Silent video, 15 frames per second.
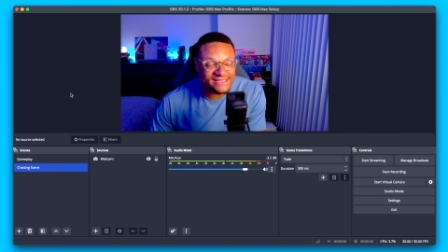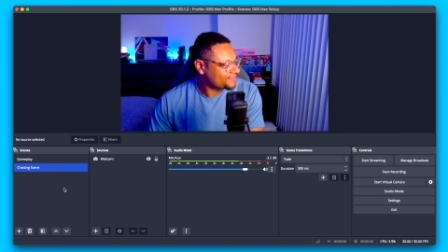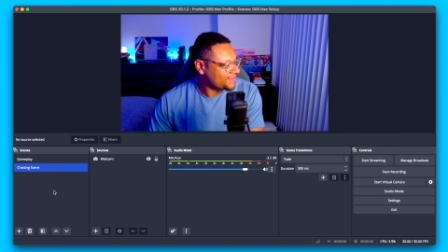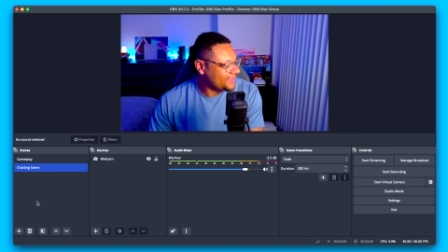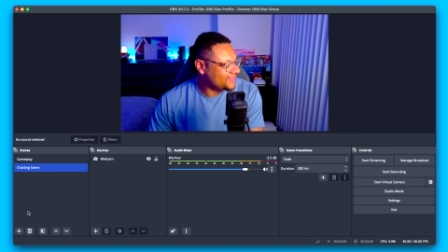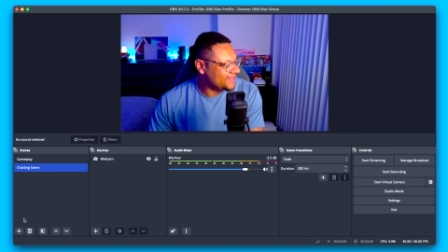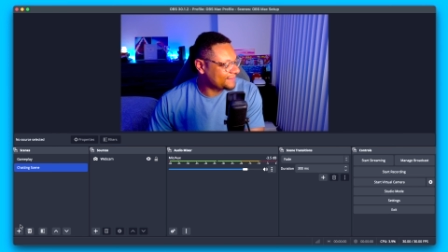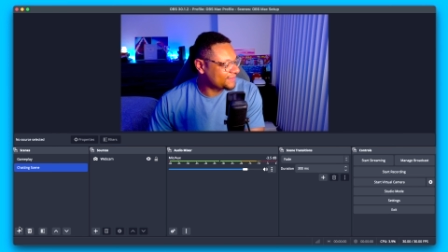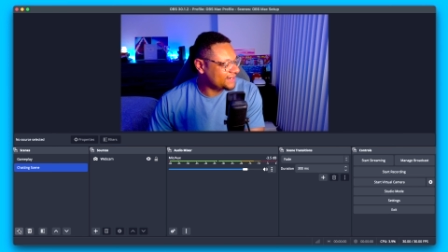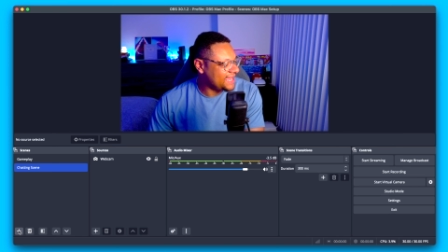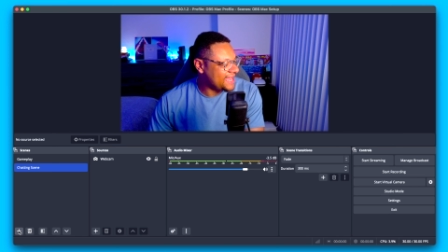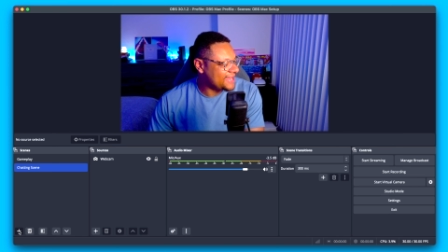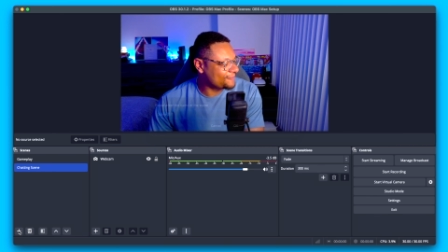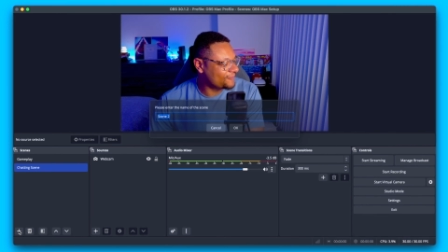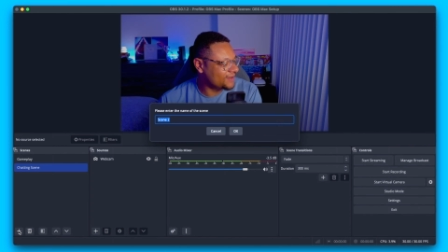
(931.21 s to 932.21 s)
And then I'm gonna
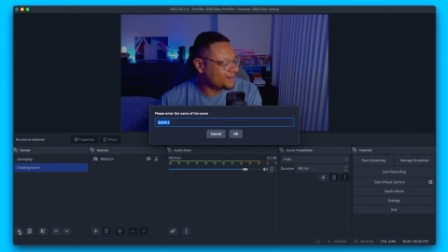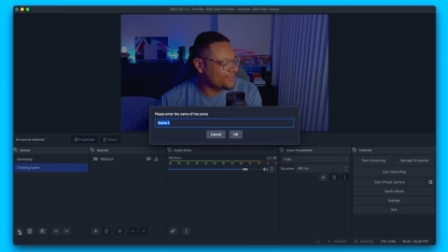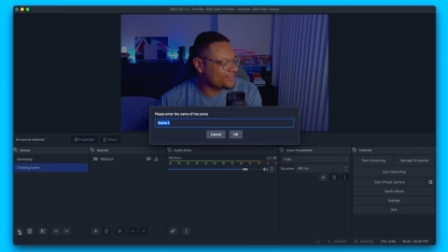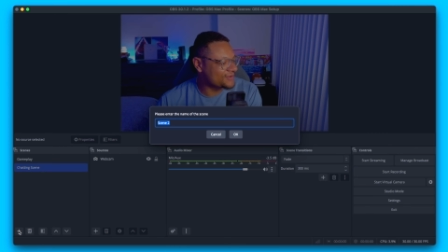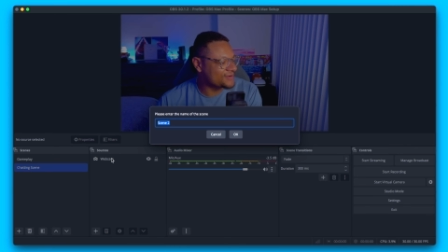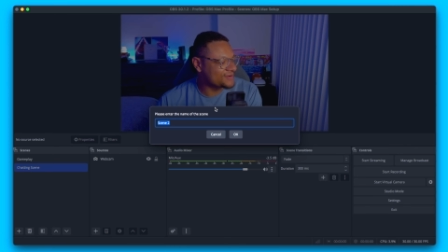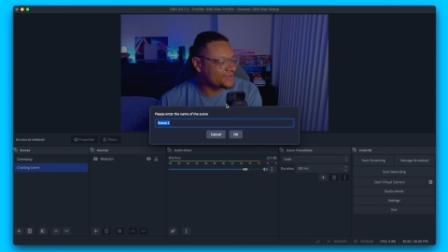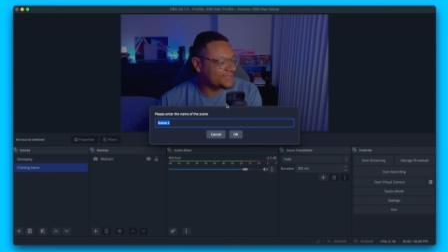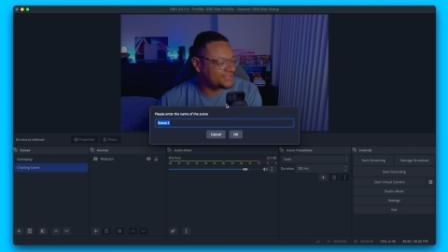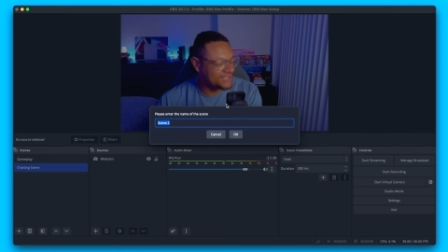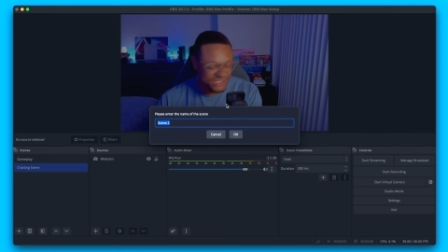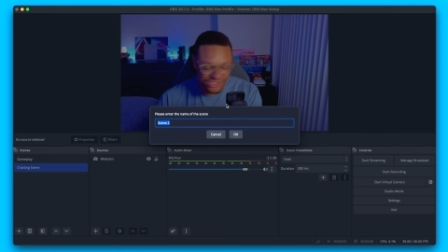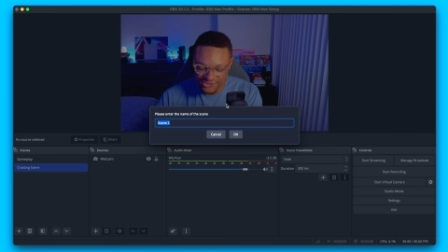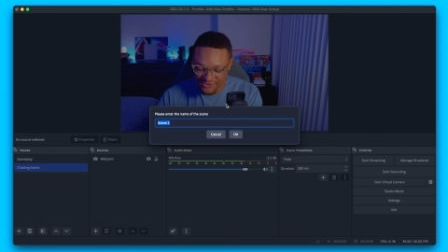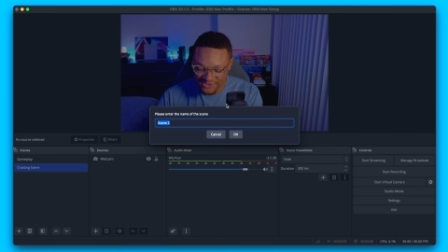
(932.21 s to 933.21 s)
add one other
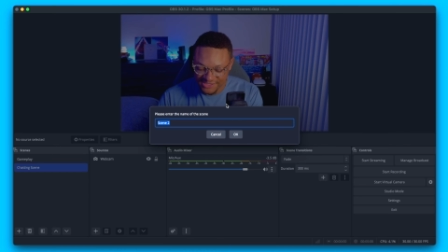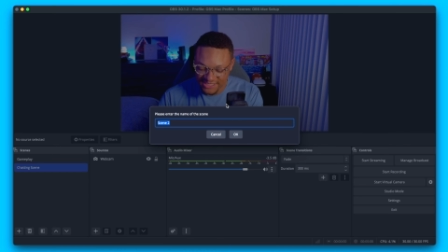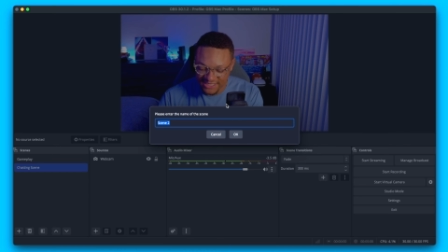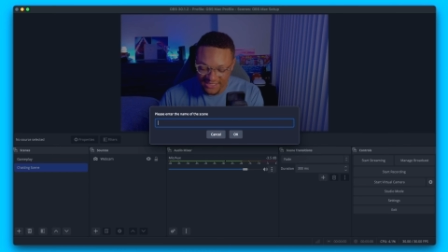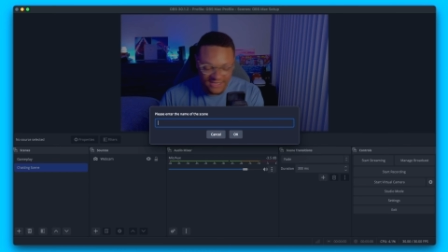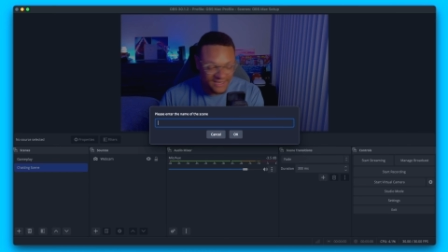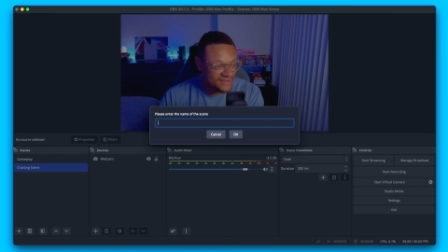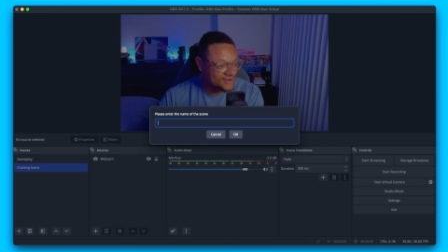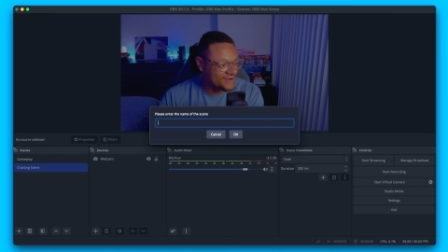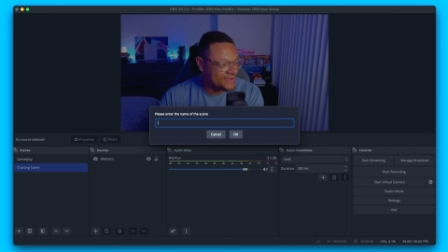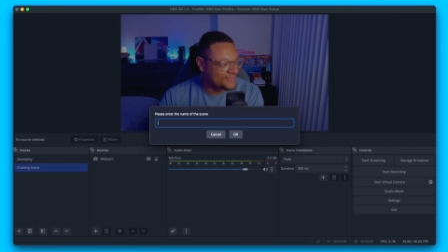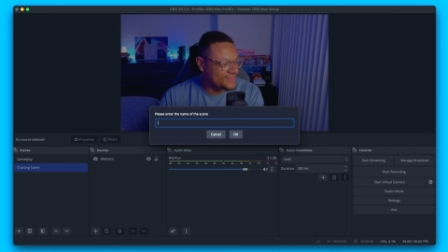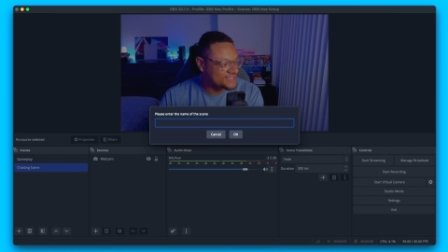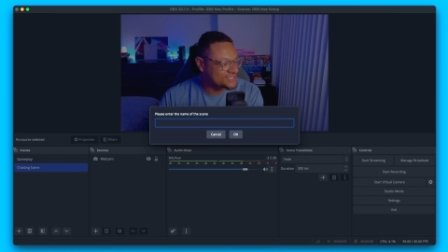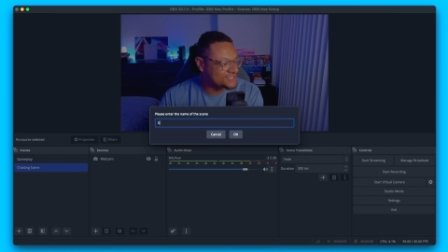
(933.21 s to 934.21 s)
additional scene here, and
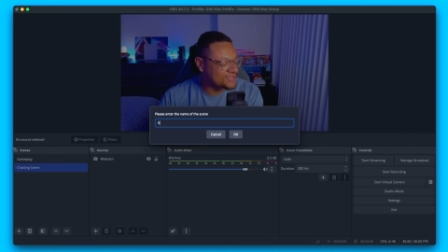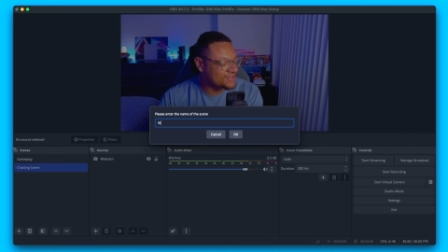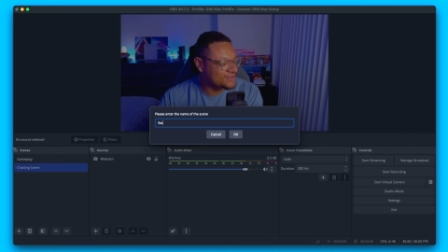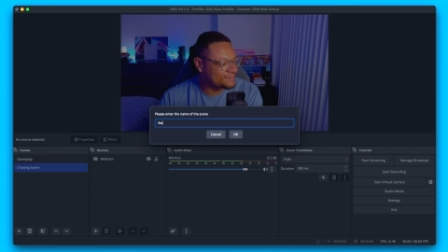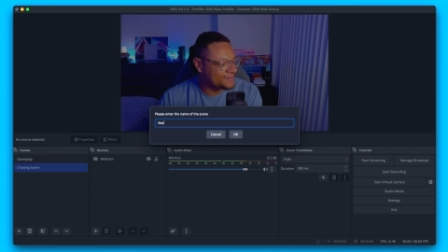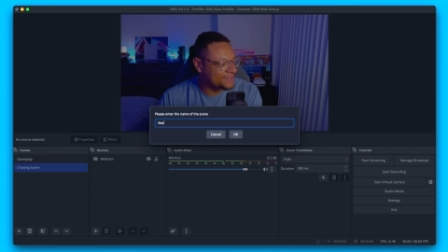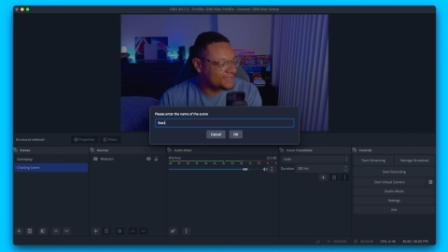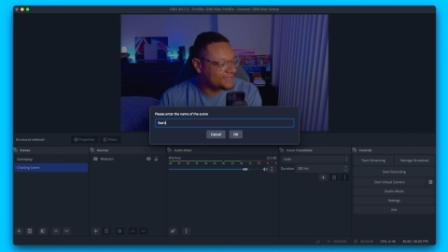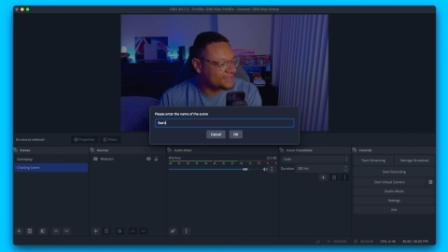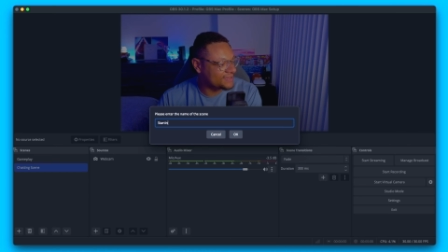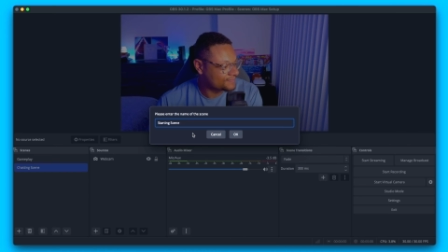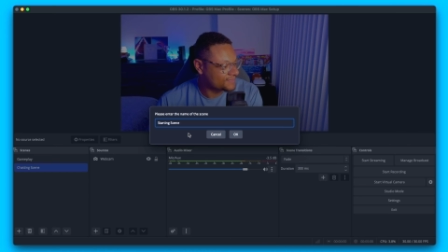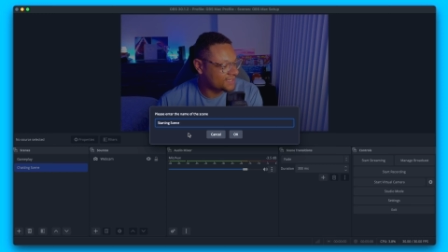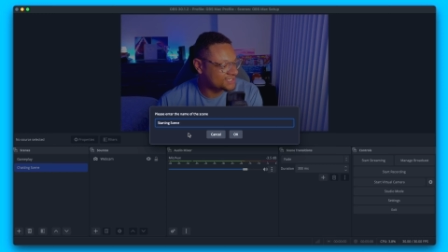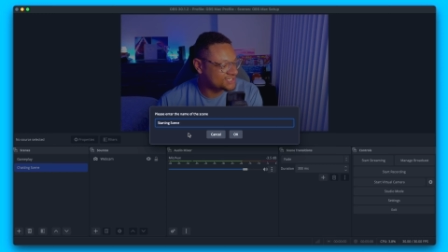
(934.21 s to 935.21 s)
this is gonna be
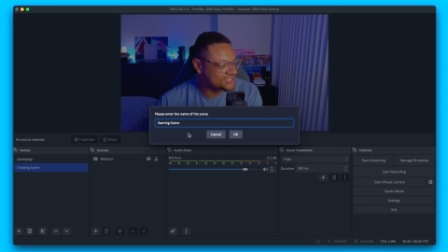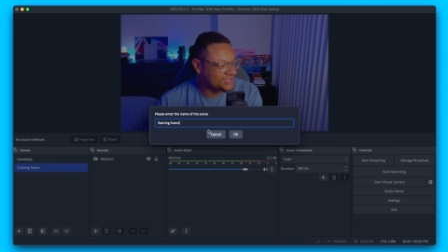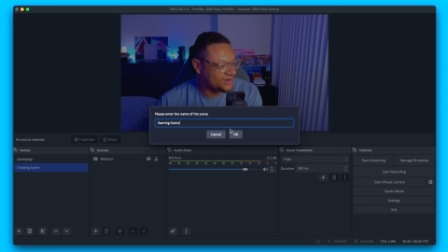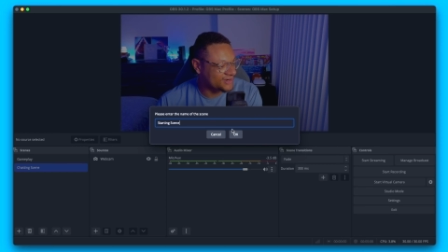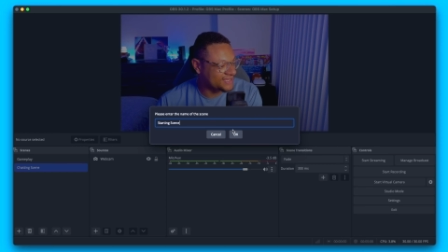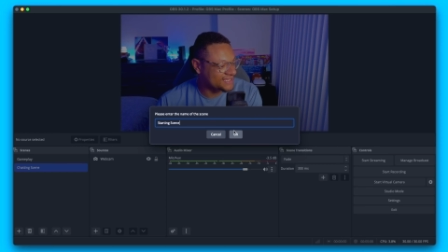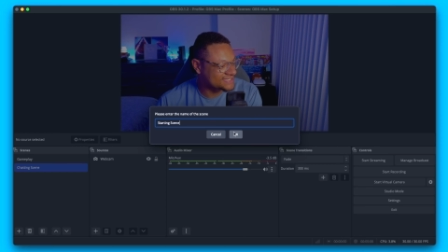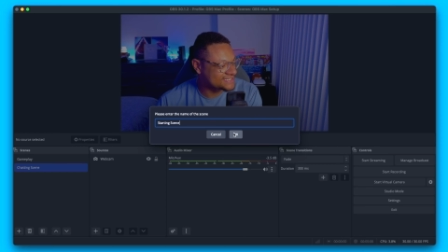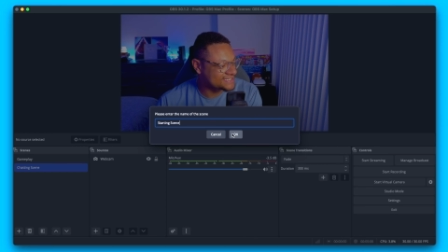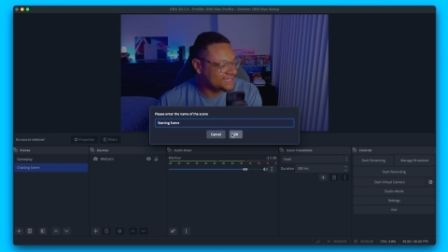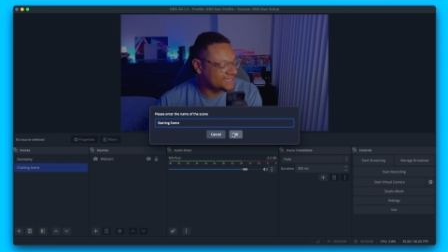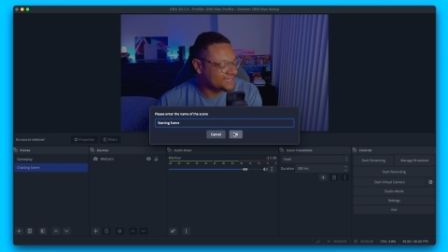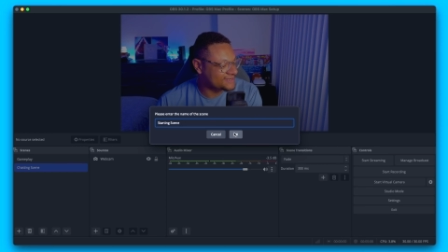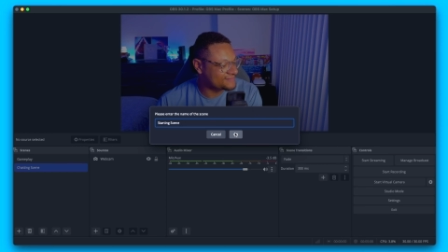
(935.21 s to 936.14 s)
a starting scene.